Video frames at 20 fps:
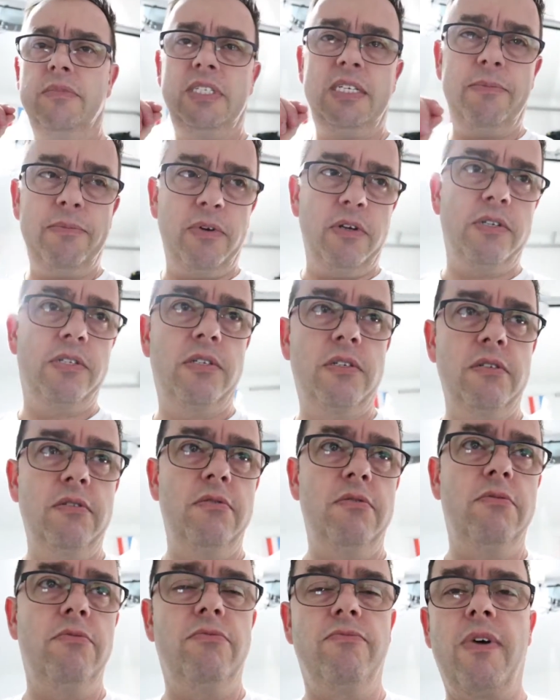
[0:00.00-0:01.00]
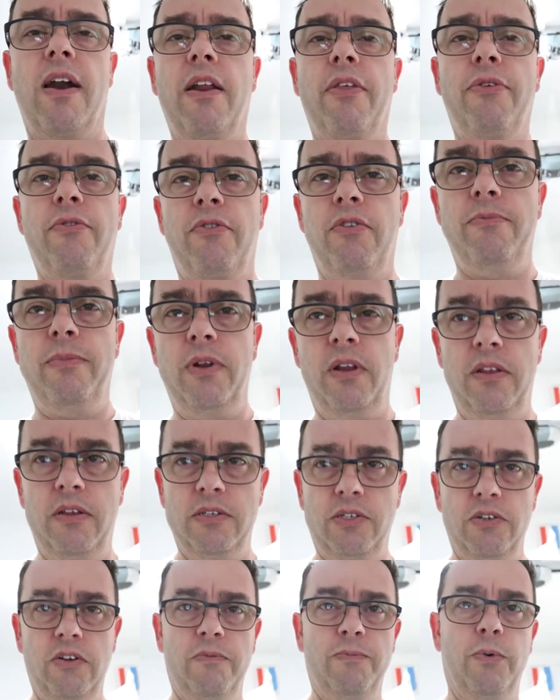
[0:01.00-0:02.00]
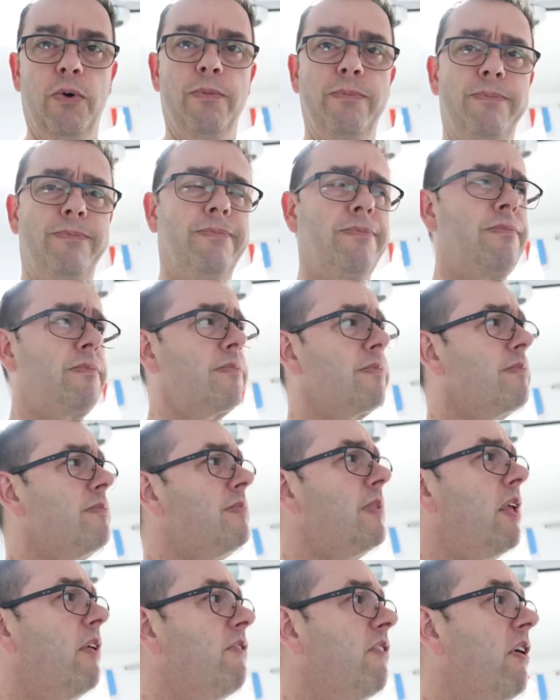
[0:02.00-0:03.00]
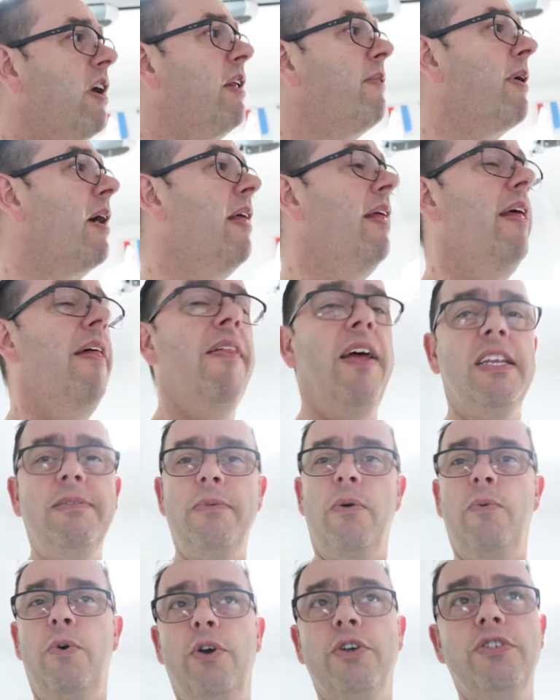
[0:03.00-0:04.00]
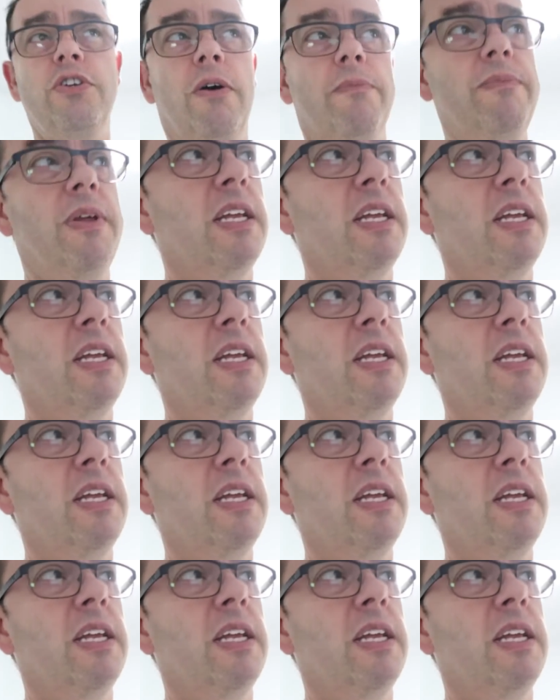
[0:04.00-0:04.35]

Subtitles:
timber runner through the middle of the surfboard. So anyway, that's my workshop.